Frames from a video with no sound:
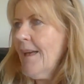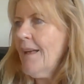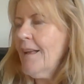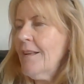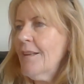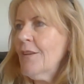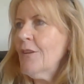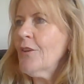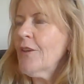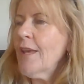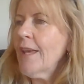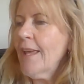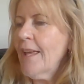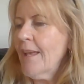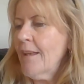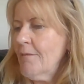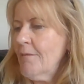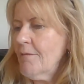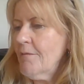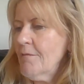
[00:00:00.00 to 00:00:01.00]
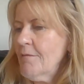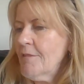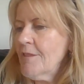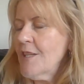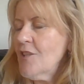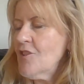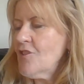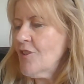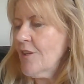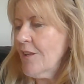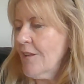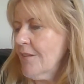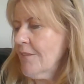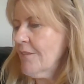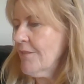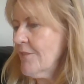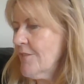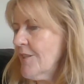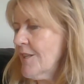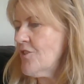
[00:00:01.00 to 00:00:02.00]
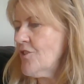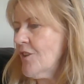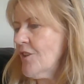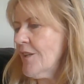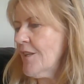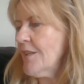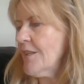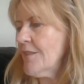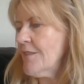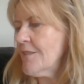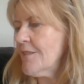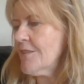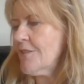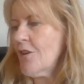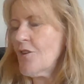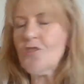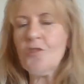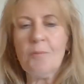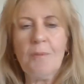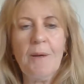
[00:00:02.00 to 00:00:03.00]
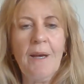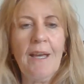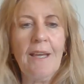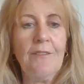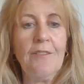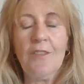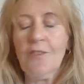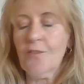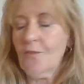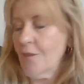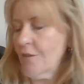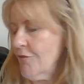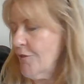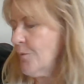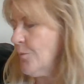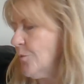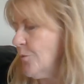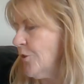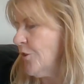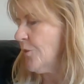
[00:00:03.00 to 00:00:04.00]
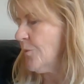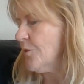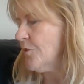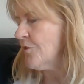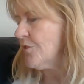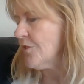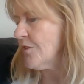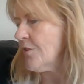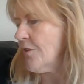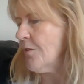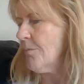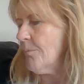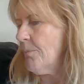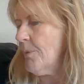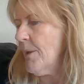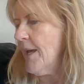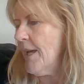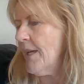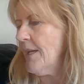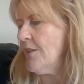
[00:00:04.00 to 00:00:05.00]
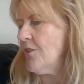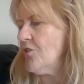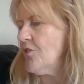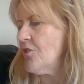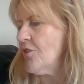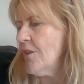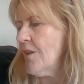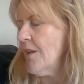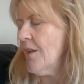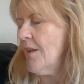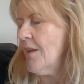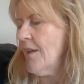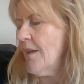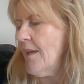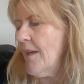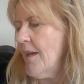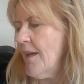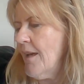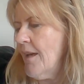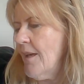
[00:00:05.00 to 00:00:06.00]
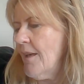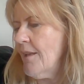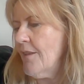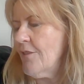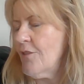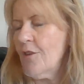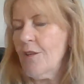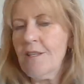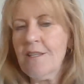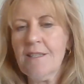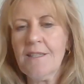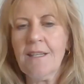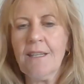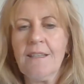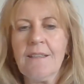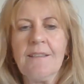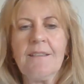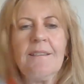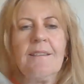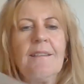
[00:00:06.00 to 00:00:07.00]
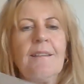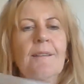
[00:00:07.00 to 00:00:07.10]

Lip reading: looking at teaching kids social behaviours for group work, which is on page 36,